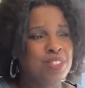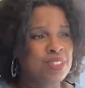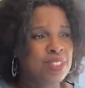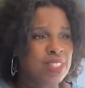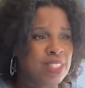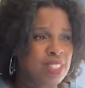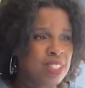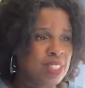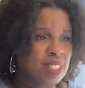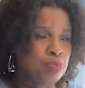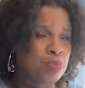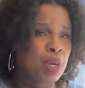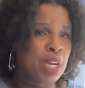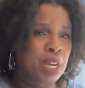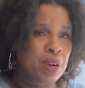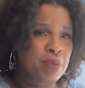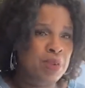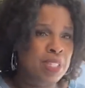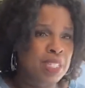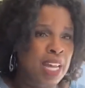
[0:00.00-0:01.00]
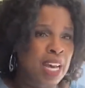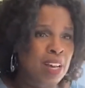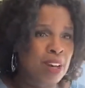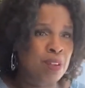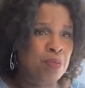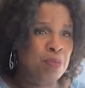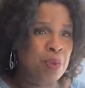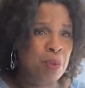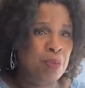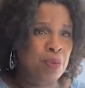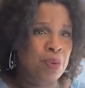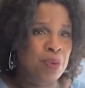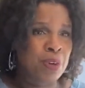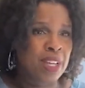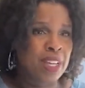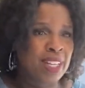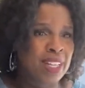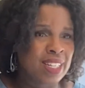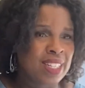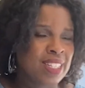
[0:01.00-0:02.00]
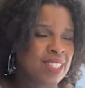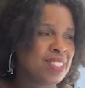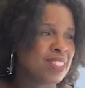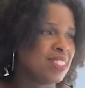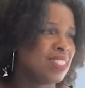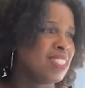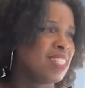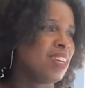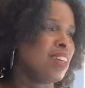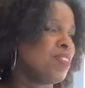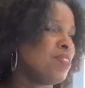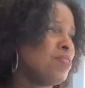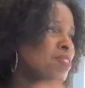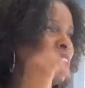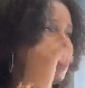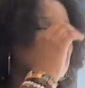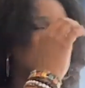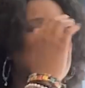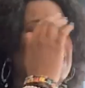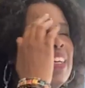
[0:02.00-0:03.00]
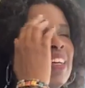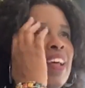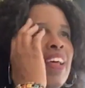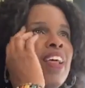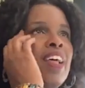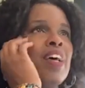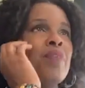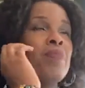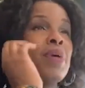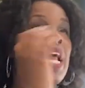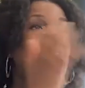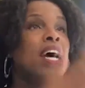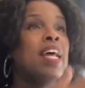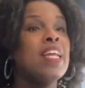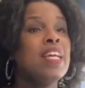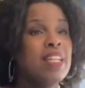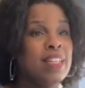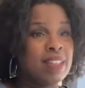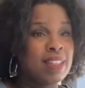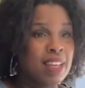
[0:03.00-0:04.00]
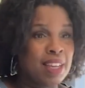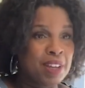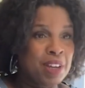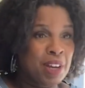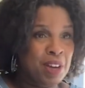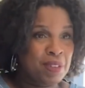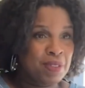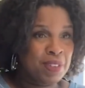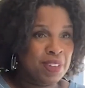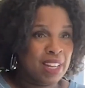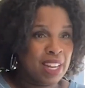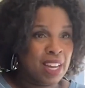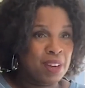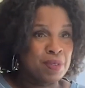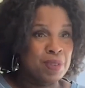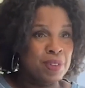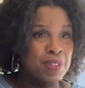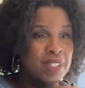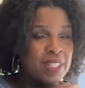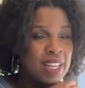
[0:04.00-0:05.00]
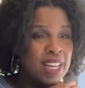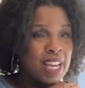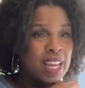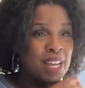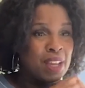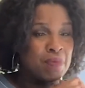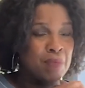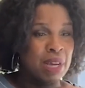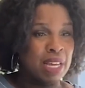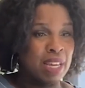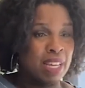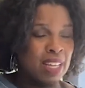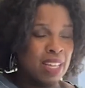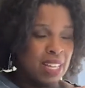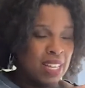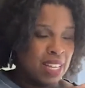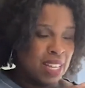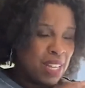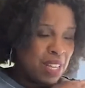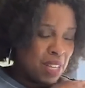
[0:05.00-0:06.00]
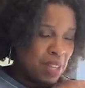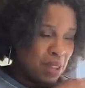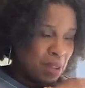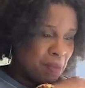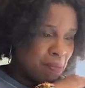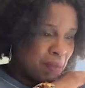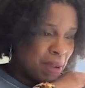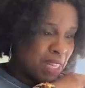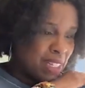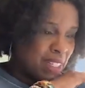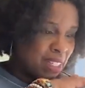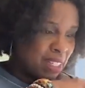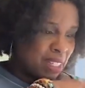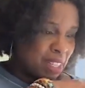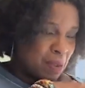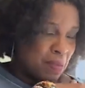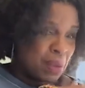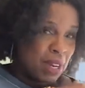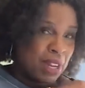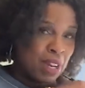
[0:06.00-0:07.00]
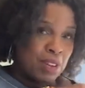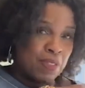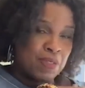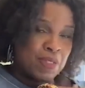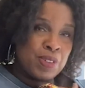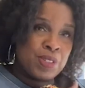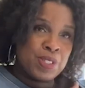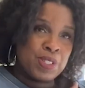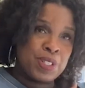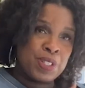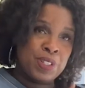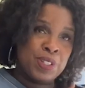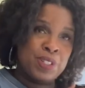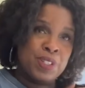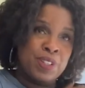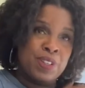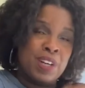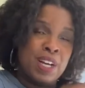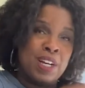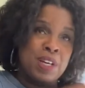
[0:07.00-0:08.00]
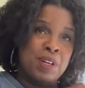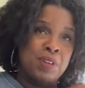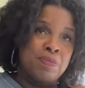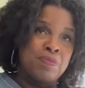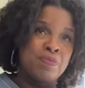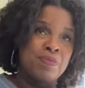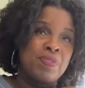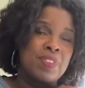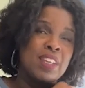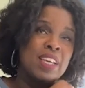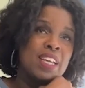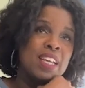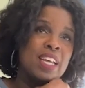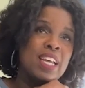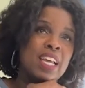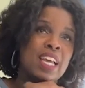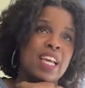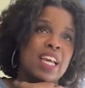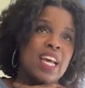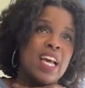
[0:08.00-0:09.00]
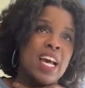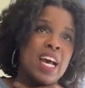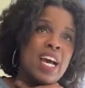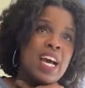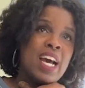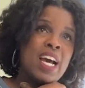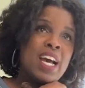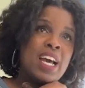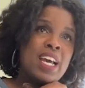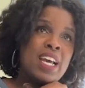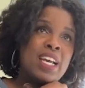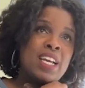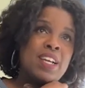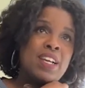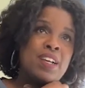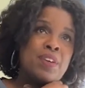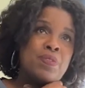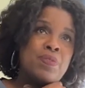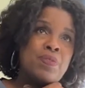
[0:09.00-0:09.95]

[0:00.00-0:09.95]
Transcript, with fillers: the spread was out and people were getting their stuff yeah. and but i didn't get covid i will say my my coming out full circle um i